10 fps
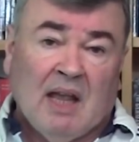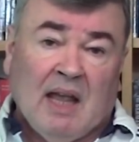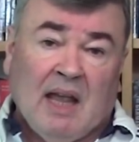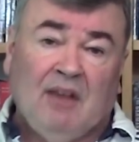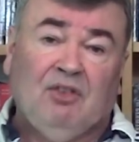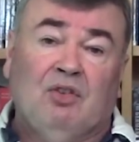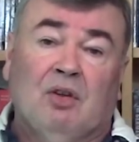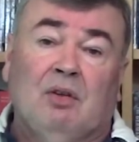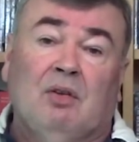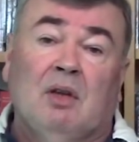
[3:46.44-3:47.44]

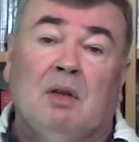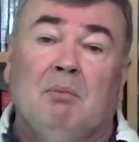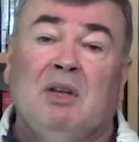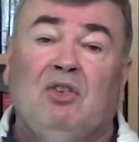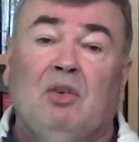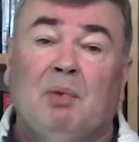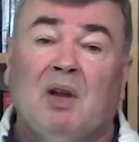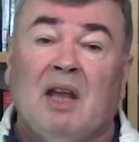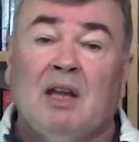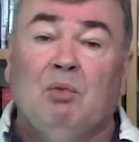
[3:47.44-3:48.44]
Hesitant means the
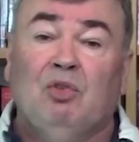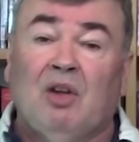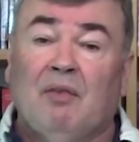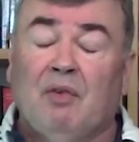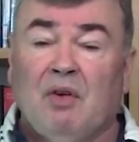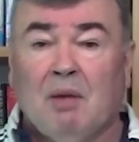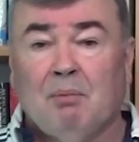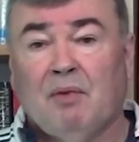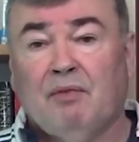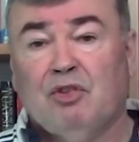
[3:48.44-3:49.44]
brigade will suffer a
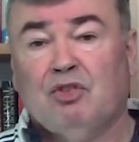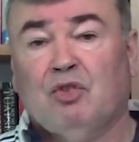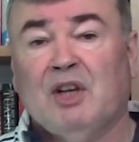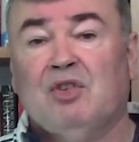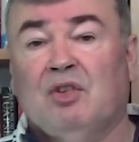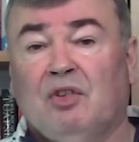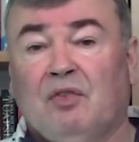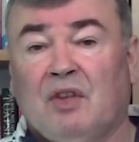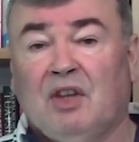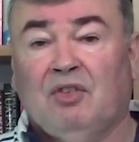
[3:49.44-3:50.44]
number of restrictions
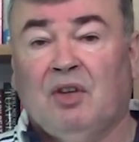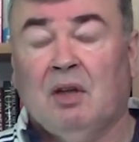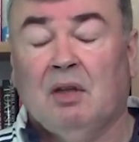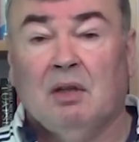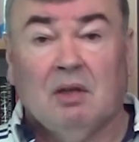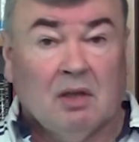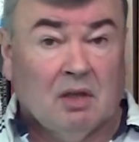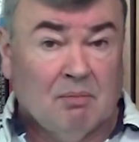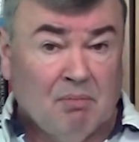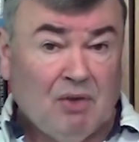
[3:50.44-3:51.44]
for this turn,
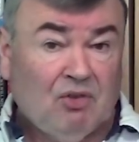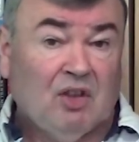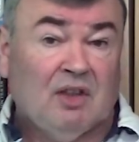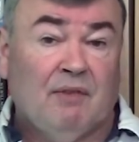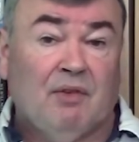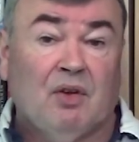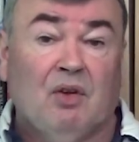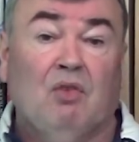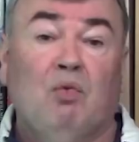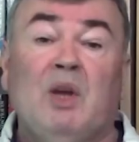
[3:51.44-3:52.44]
the most significant
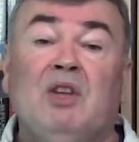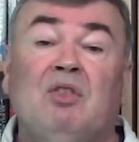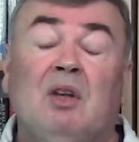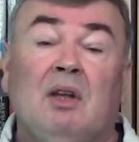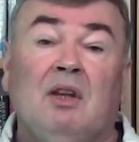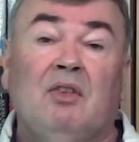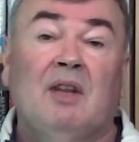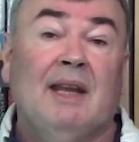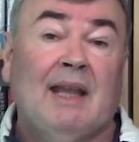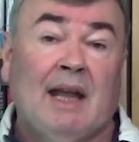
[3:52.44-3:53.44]
of which is that
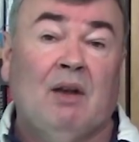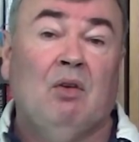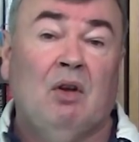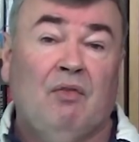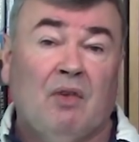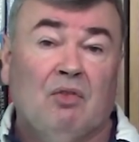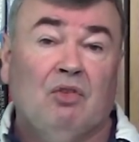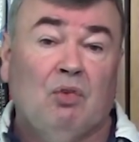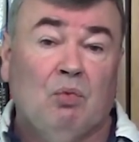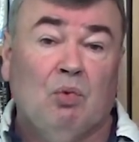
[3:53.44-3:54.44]
it cannot advance
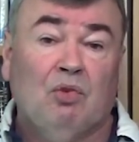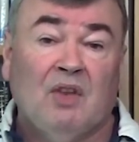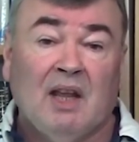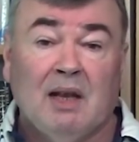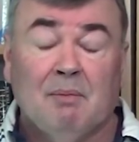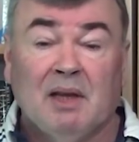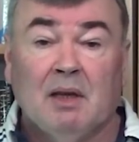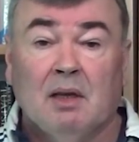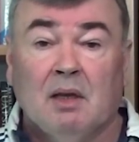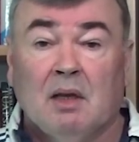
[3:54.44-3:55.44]
towards the enemy.
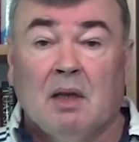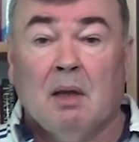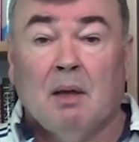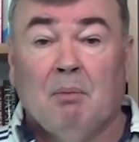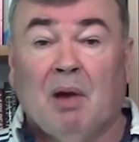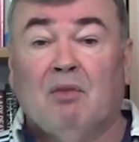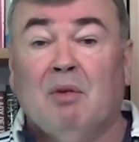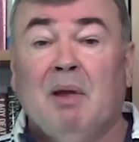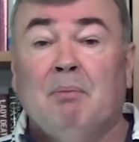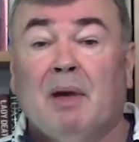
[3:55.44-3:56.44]
But
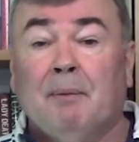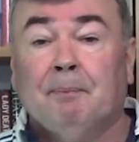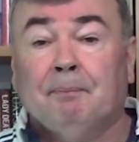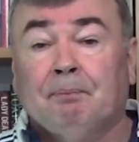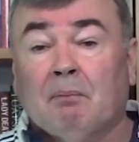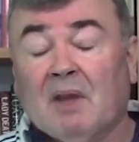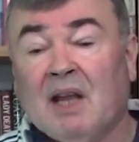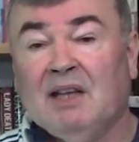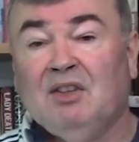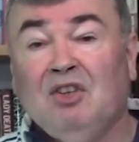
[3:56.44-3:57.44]
remember,
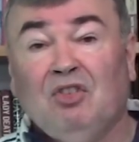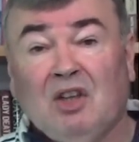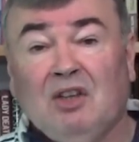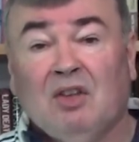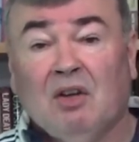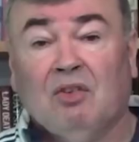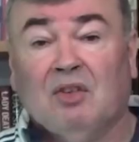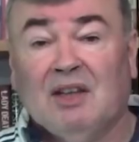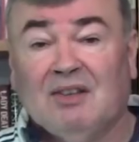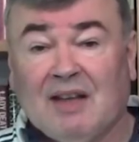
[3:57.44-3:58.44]
ADC
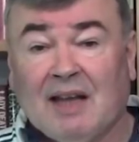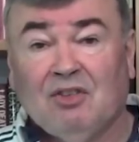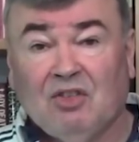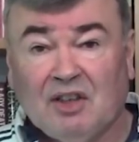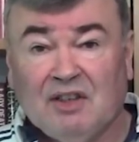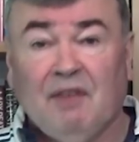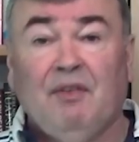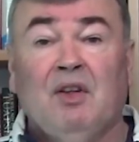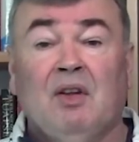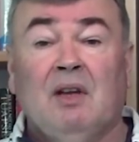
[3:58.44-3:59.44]
taskings can
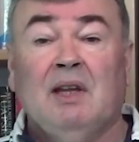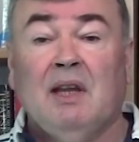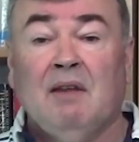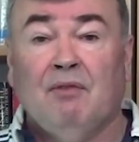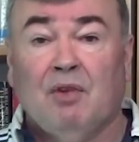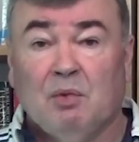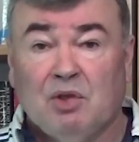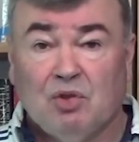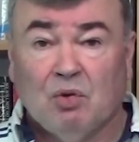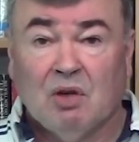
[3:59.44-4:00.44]
significantly
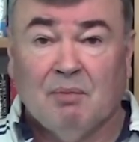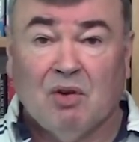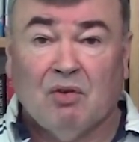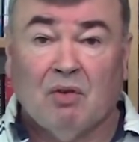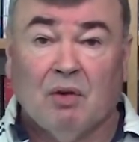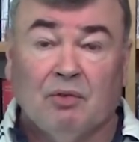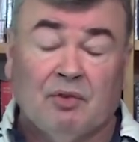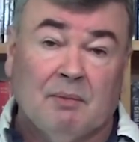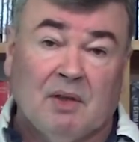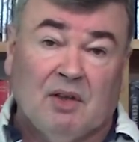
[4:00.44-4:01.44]
influence your command rolls,
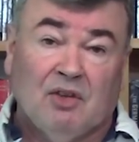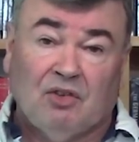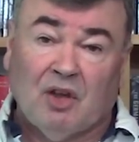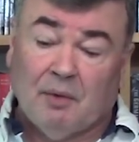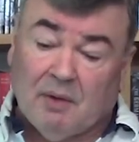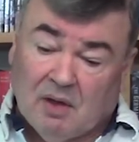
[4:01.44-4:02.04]
so